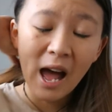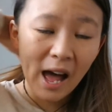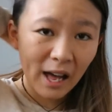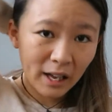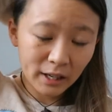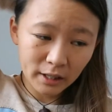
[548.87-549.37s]

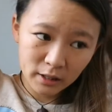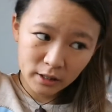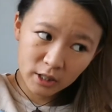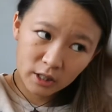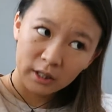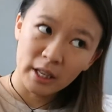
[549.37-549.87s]

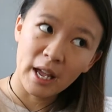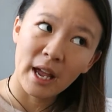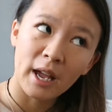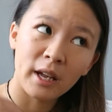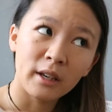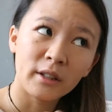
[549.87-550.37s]
and
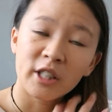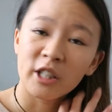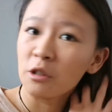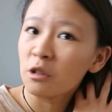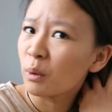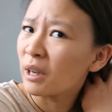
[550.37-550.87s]
then
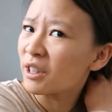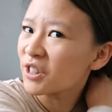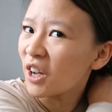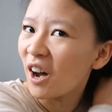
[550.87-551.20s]
2 squares